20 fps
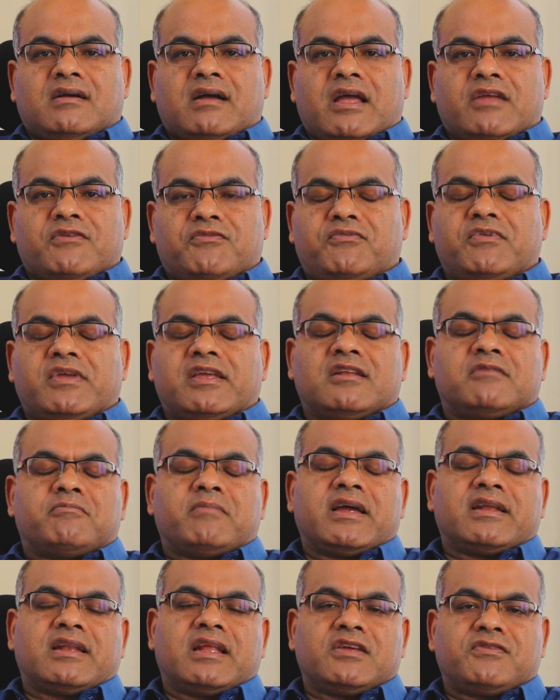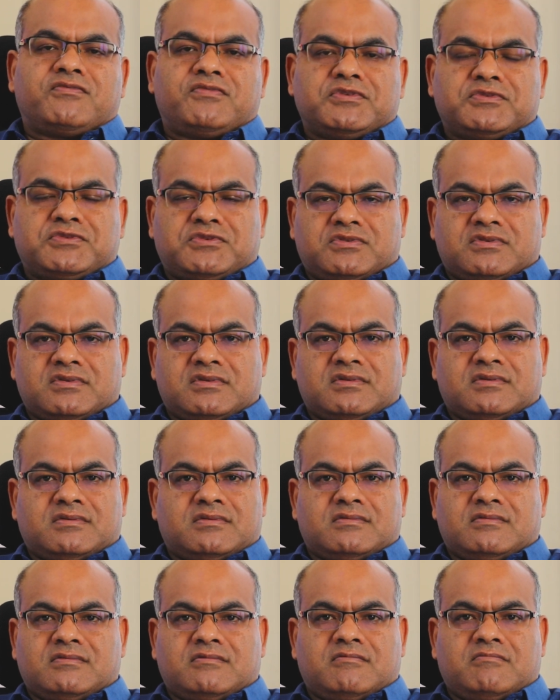I feel my life is
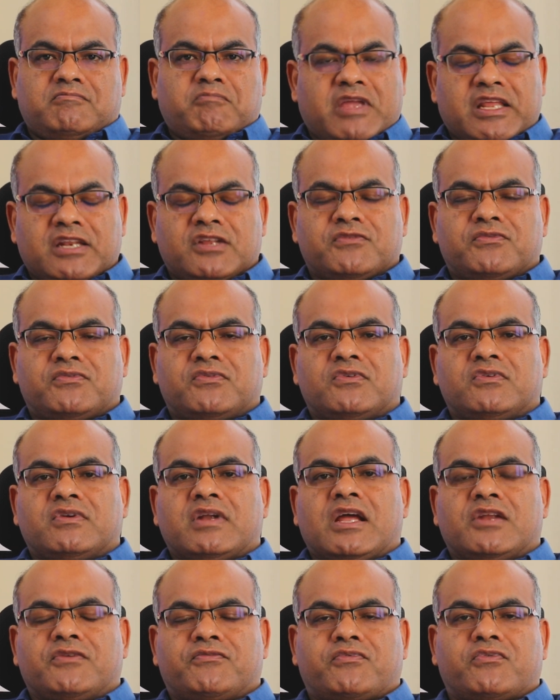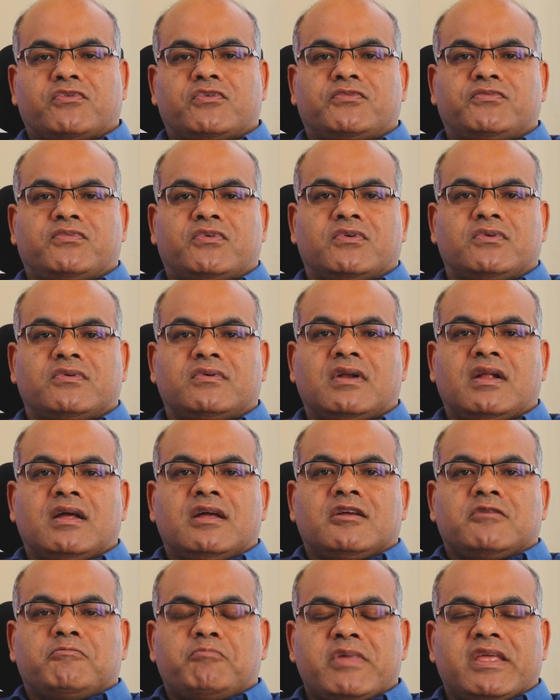meaningful and fruitful
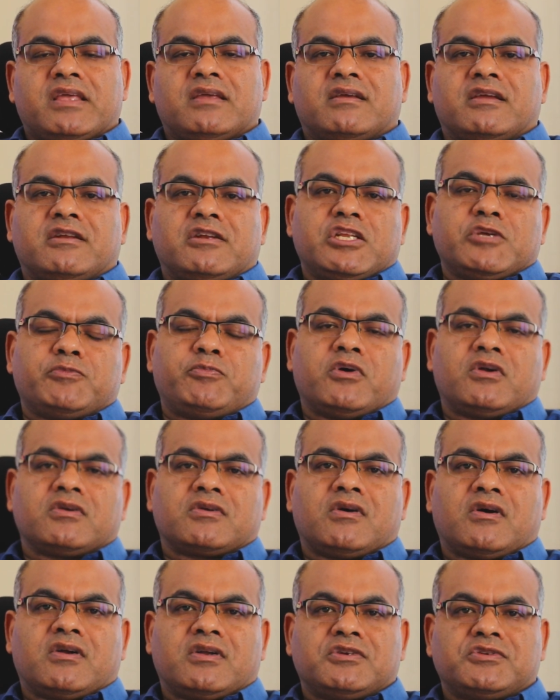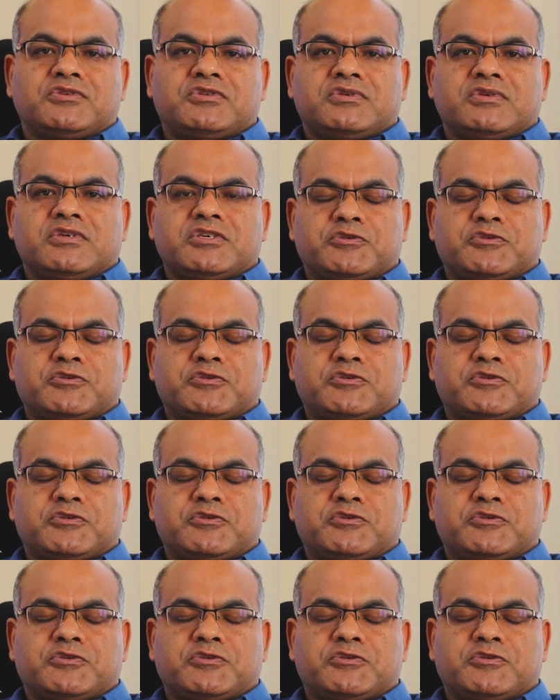being in DePaul College,